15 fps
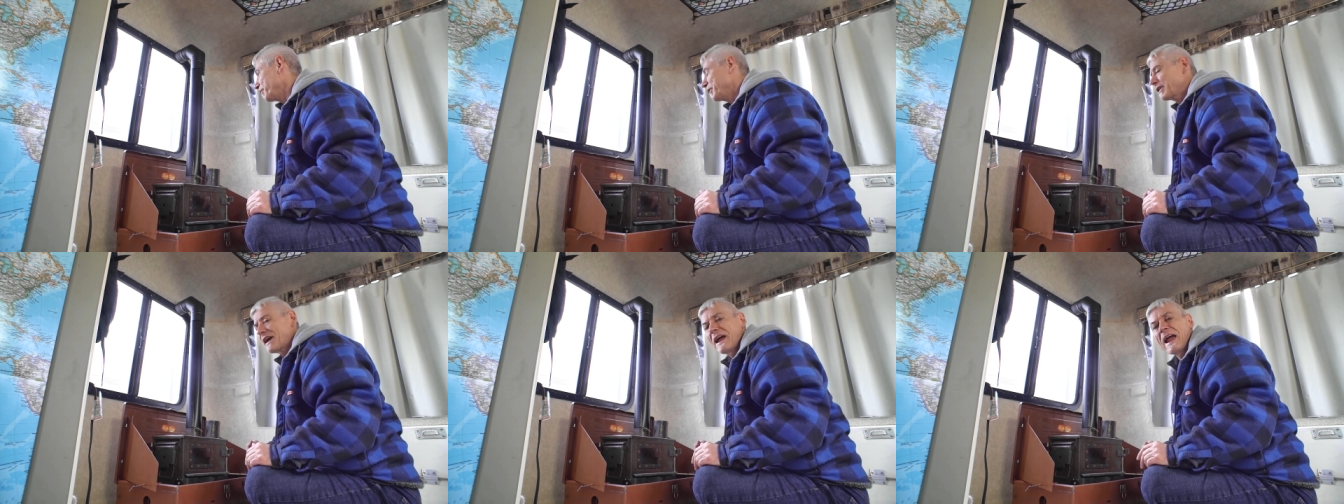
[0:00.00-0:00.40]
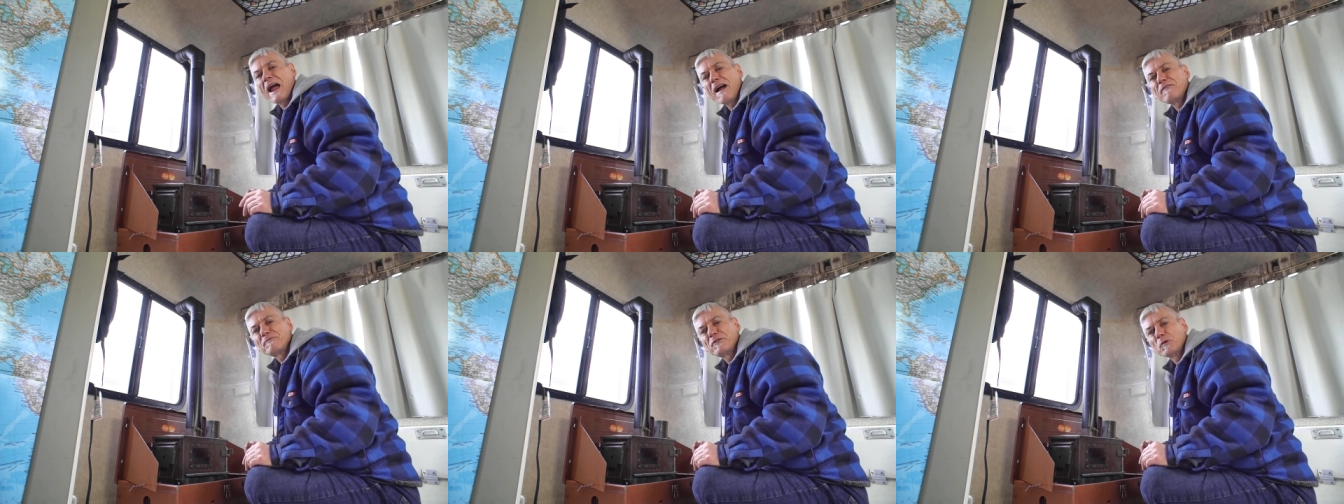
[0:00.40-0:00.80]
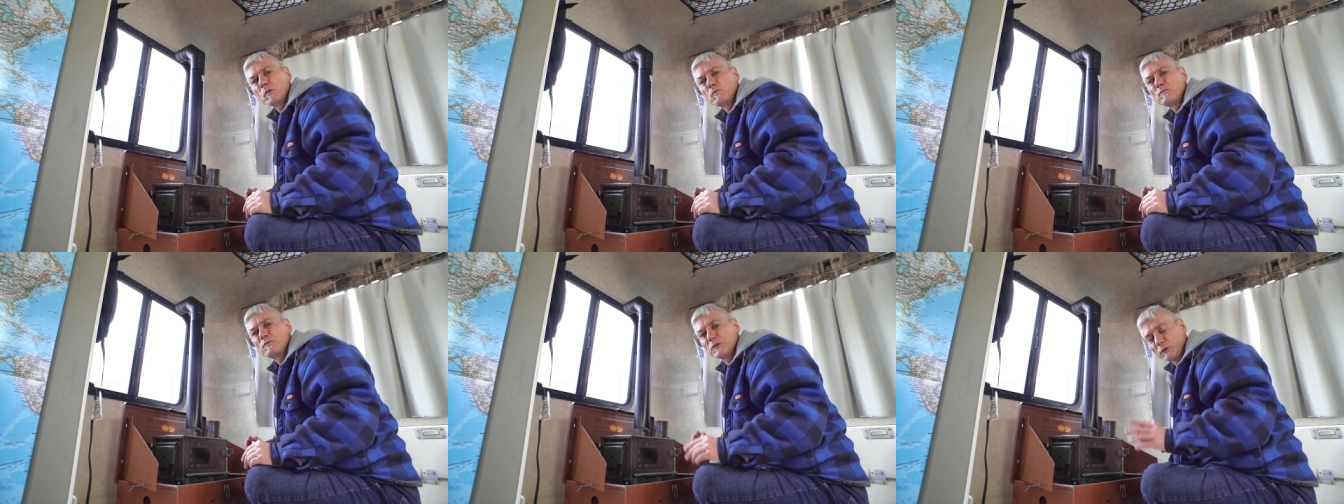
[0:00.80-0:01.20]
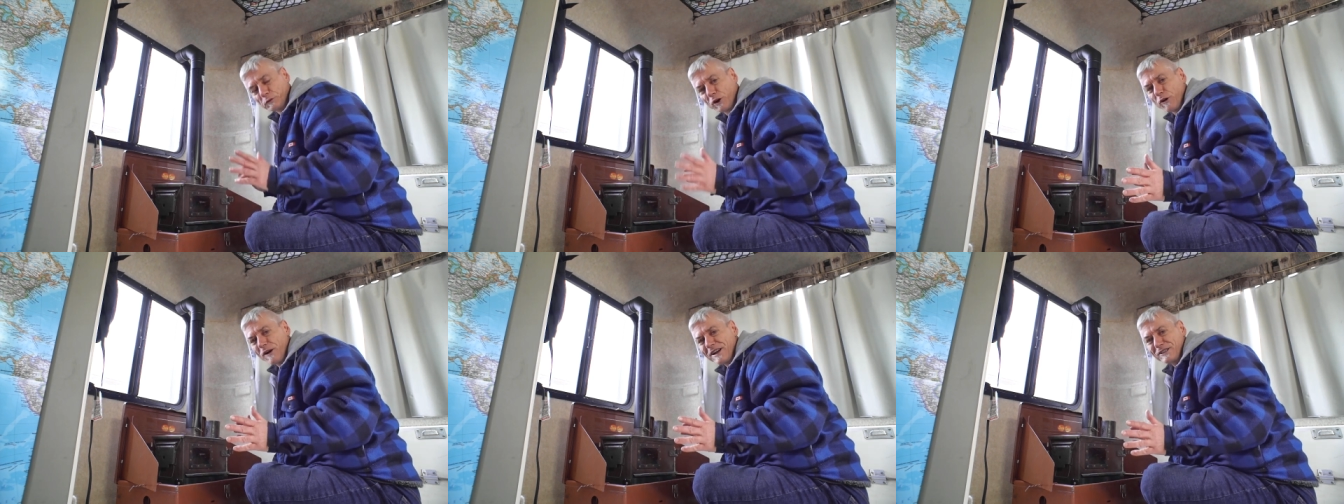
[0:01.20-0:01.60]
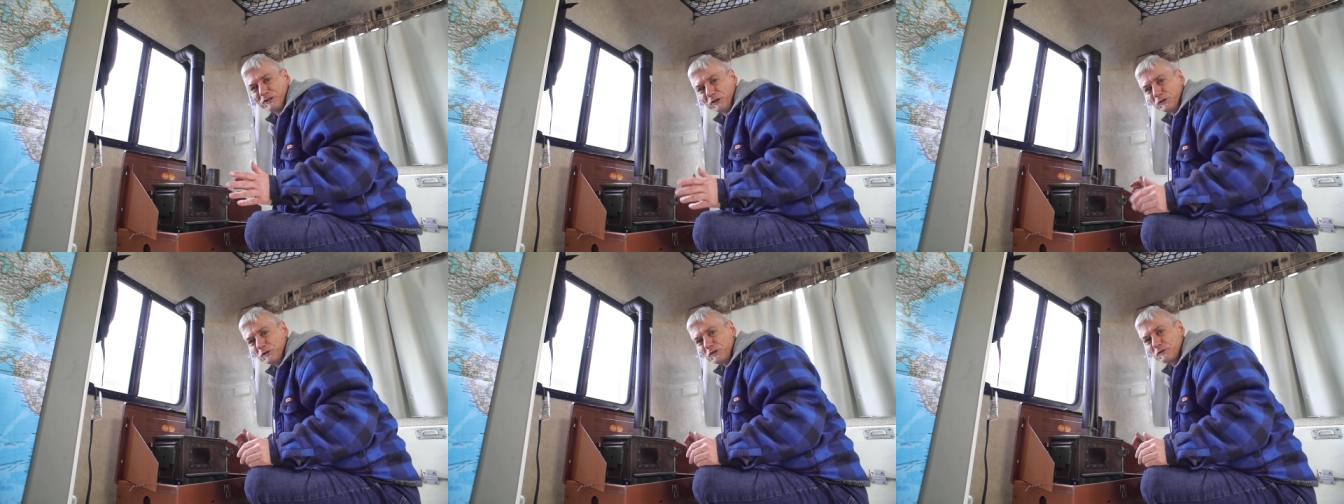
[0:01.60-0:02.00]
think I have the, the correct
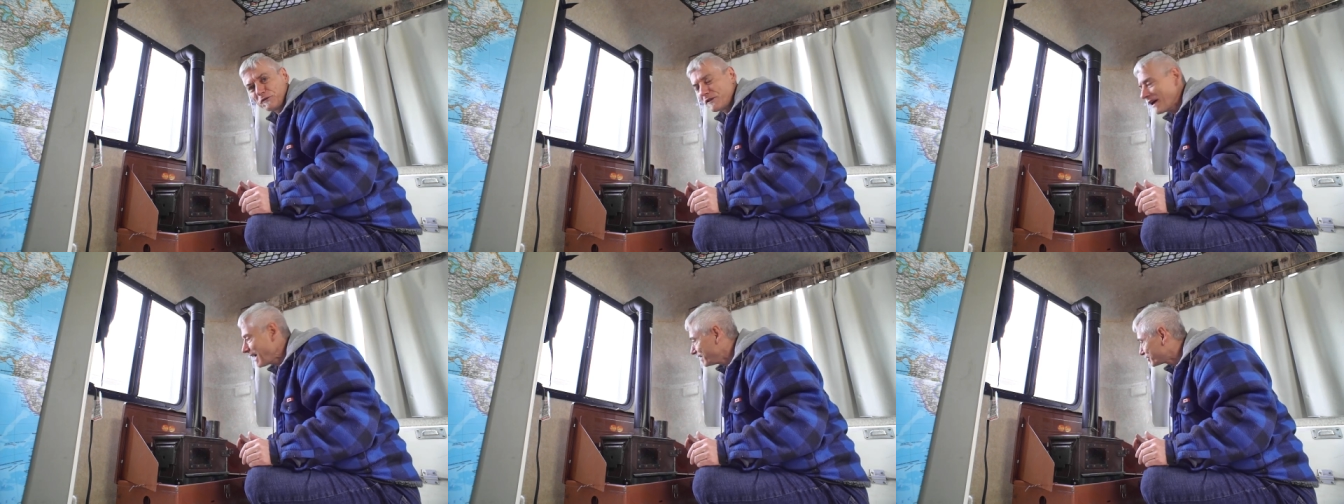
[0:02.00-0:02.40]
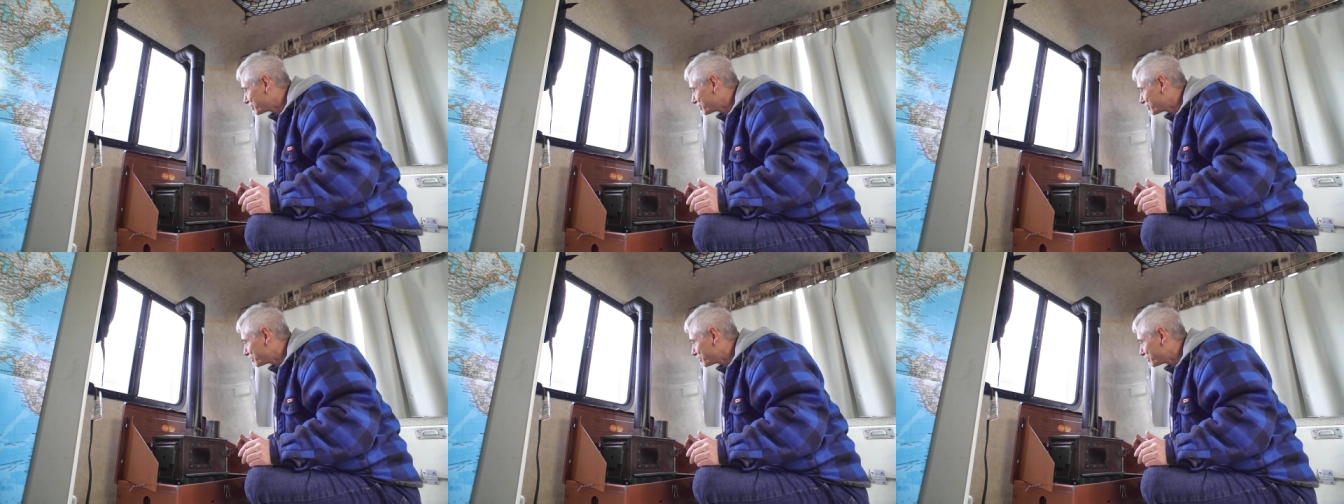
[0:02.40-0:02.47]
tools for that,